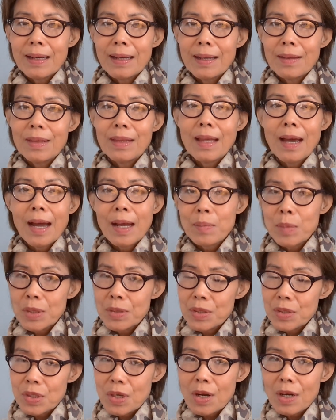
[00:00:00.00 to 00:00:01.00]
and I'm
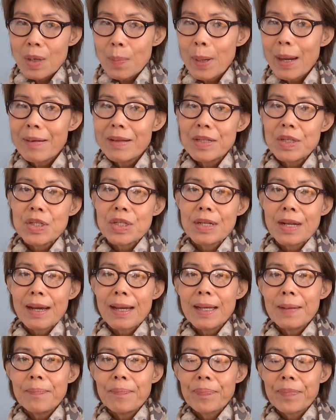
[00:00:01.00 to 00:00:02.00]
going to talk about it
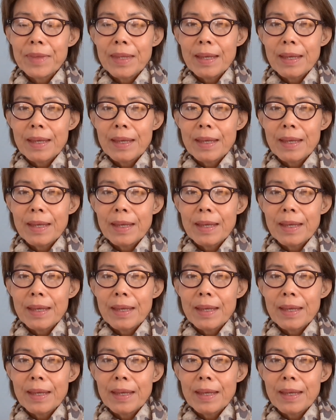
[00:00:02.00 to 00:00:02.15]
tonight.